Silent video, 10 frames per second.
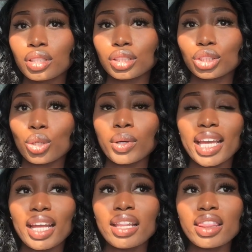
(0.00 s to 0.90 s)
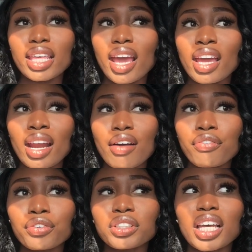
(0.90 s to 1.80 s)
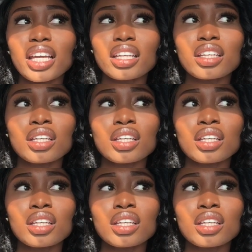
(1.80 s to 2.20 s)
So in that, I feel like